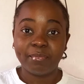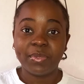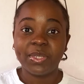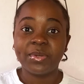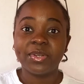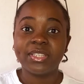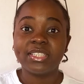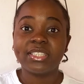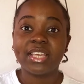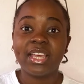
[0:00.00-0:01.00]
because
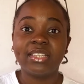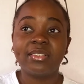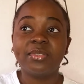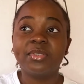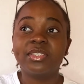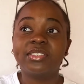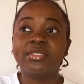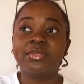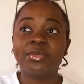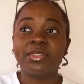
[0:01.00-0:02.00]
I
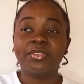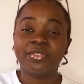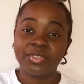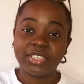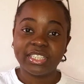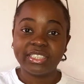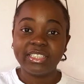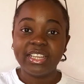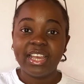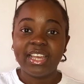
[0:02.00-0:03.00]
looked to the future
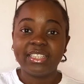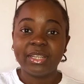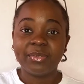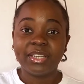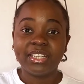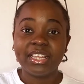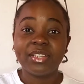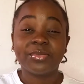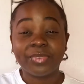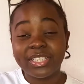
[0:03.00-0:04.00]
and I
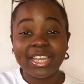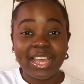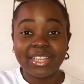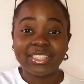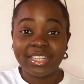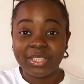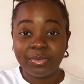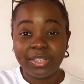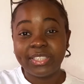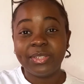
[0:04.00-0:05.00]
realized what I actually
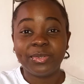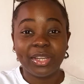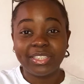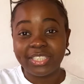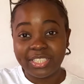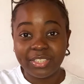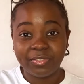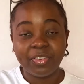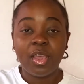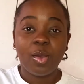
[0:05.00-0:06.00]
wanted to
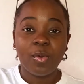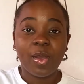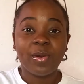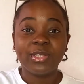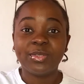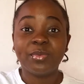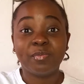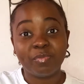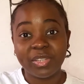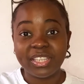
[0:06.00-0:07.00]
achieve, where I want
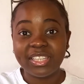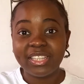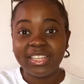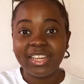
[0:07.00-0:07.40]
to be